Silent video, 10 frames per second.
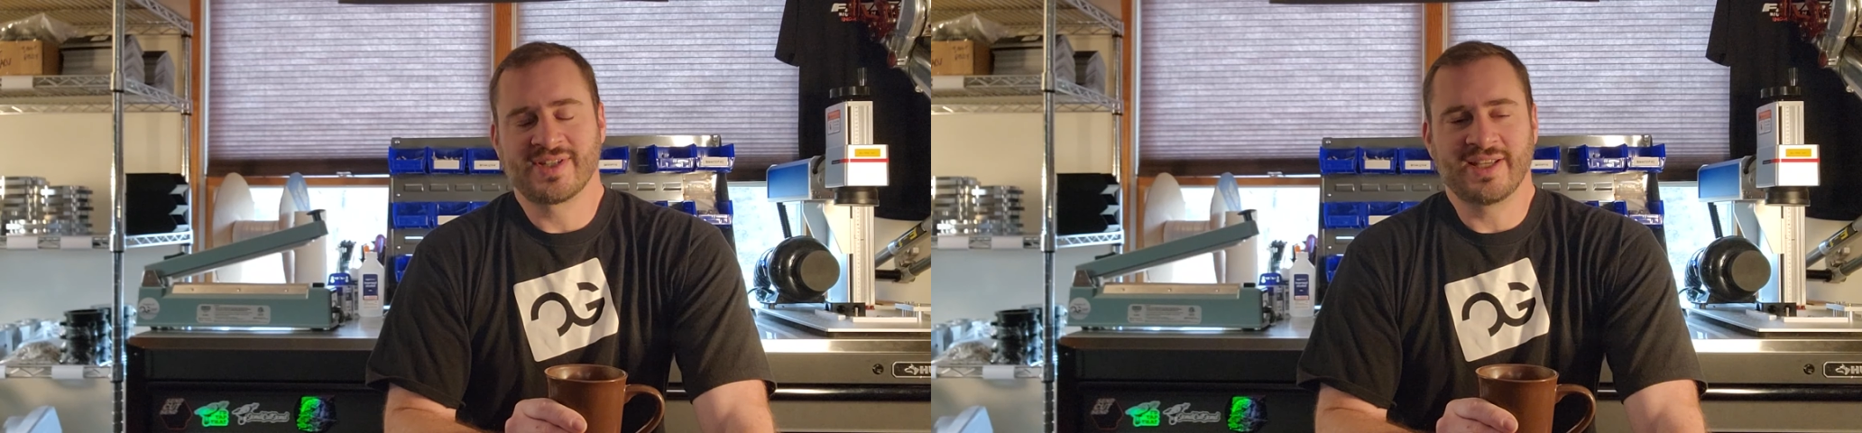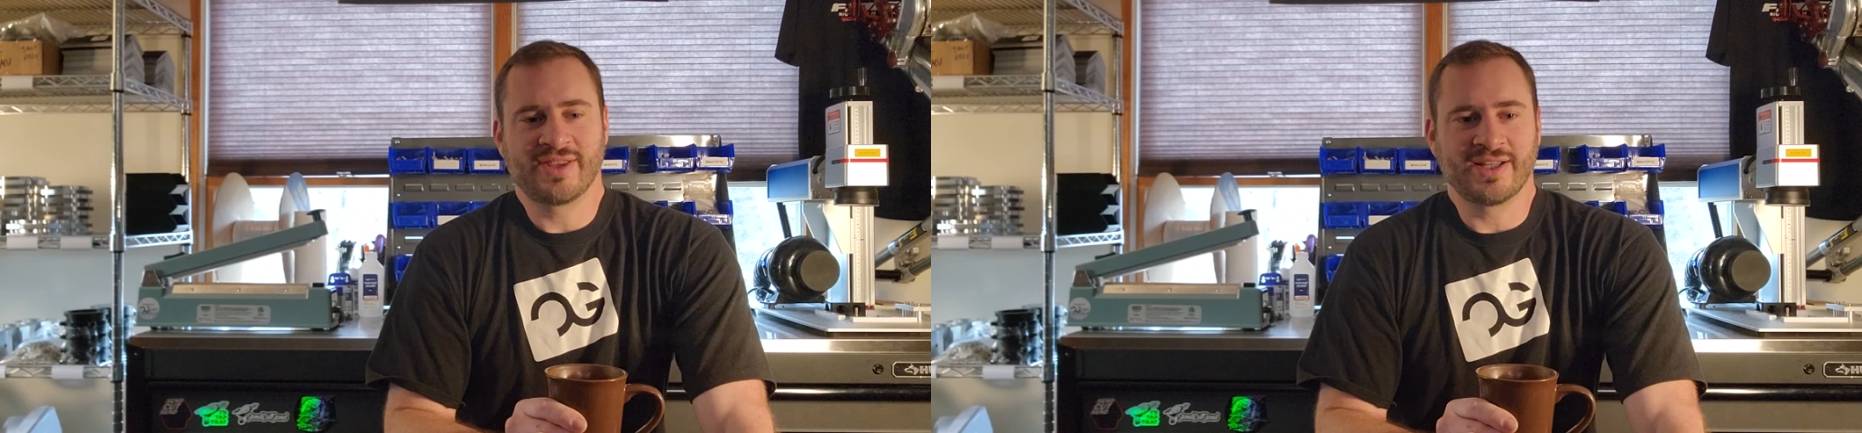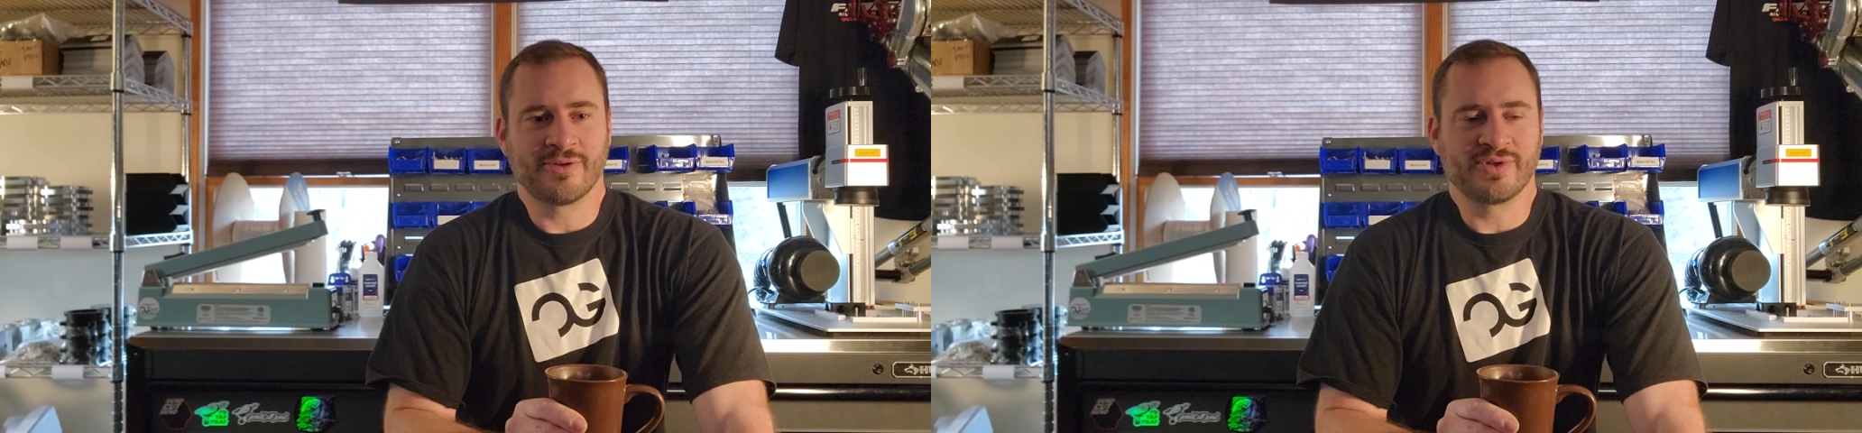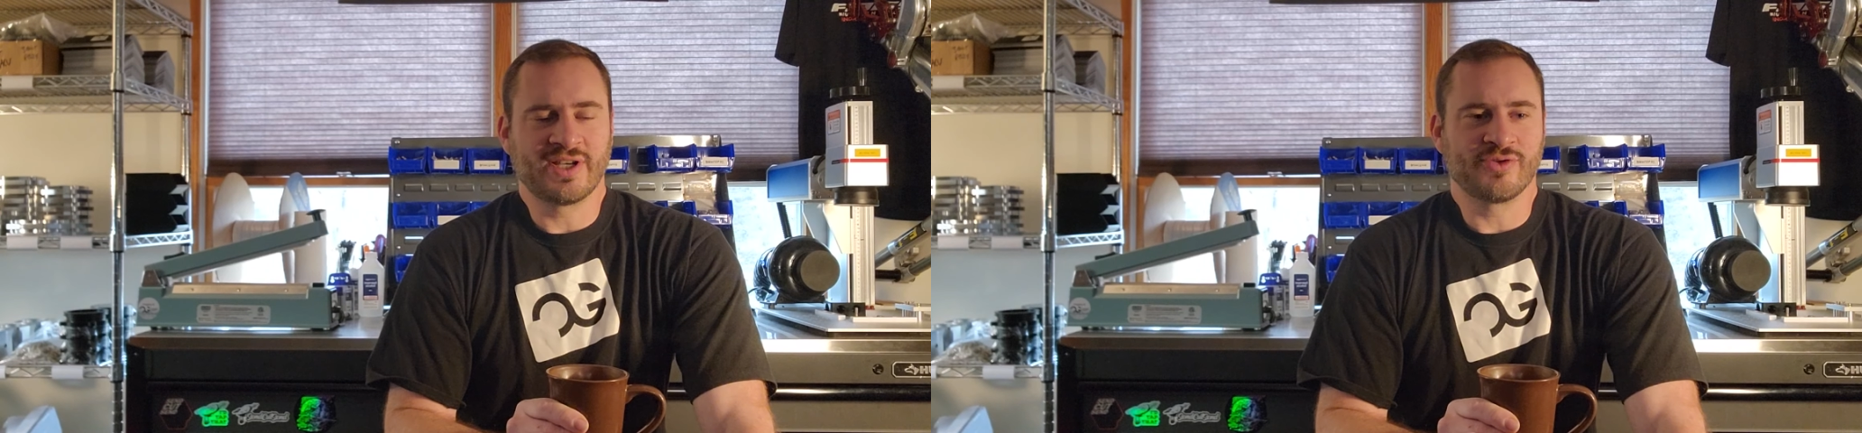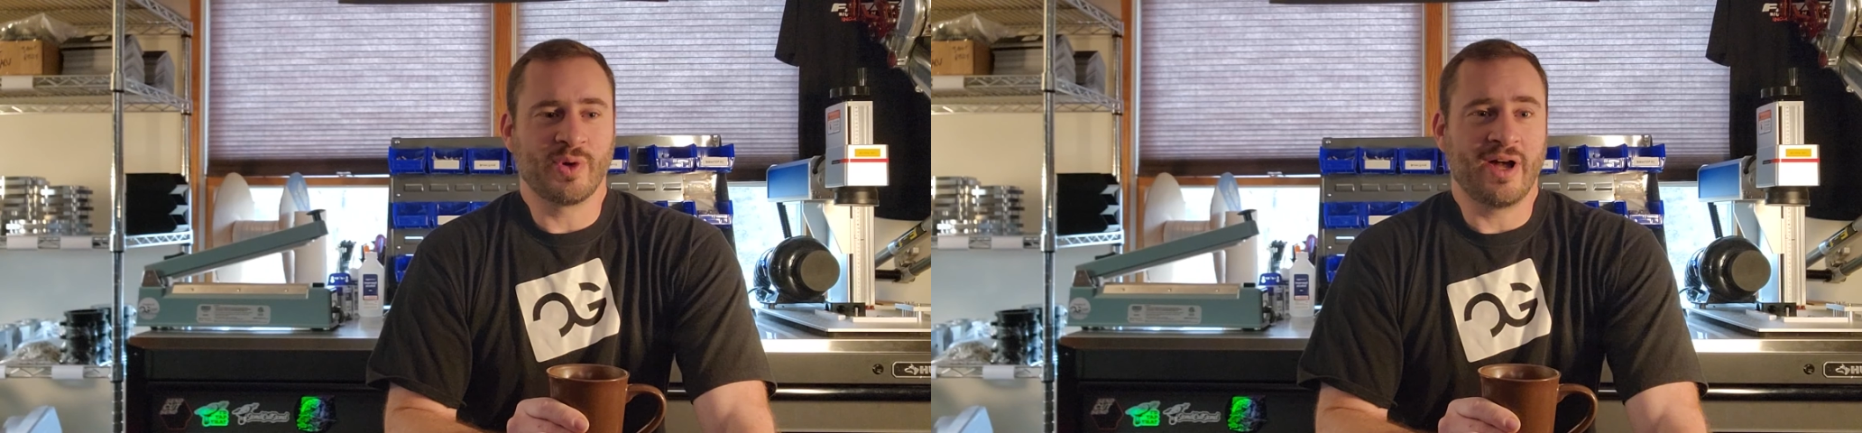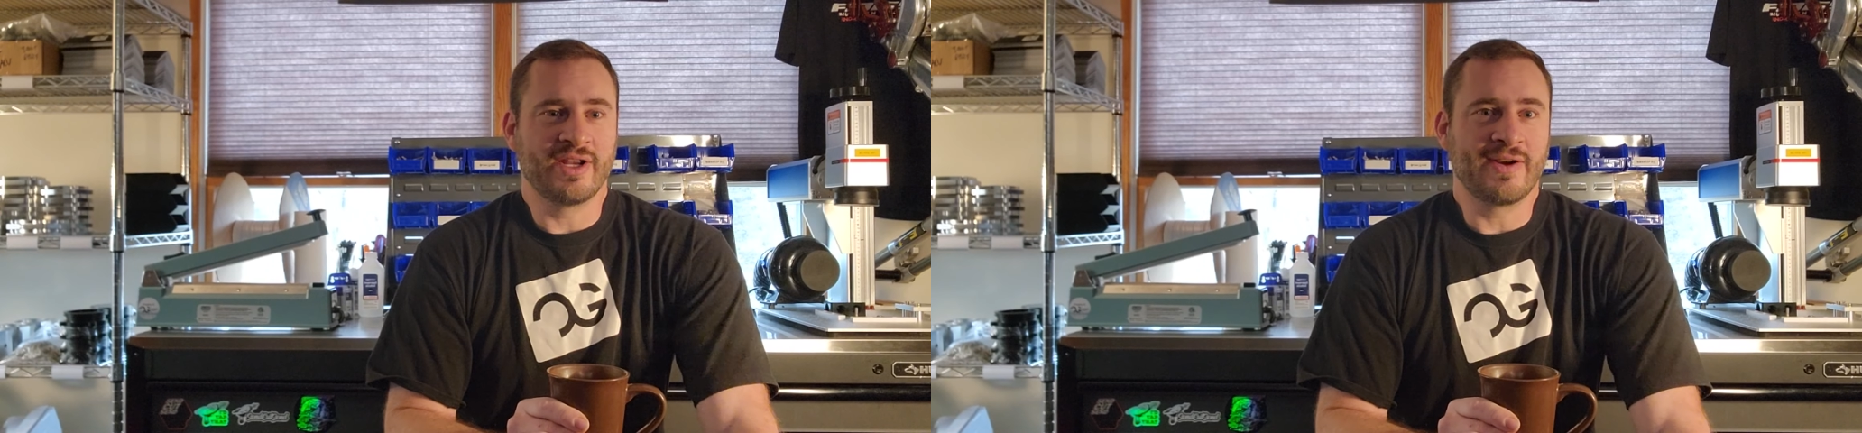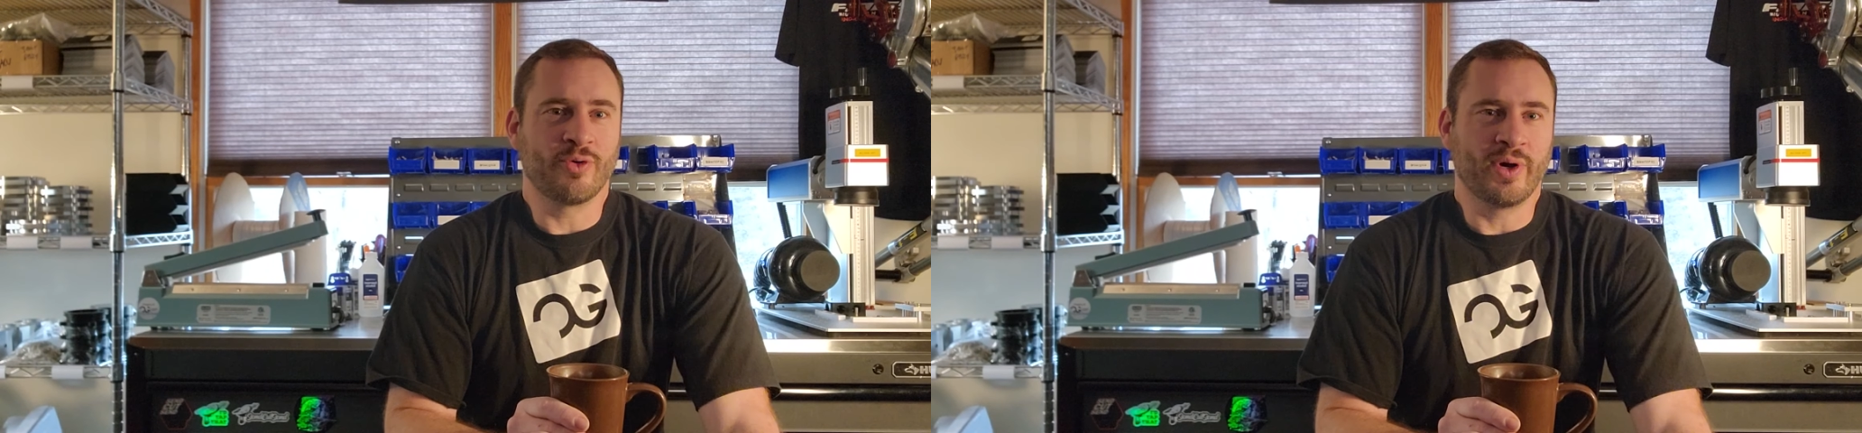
and they think to themselves, wow, I never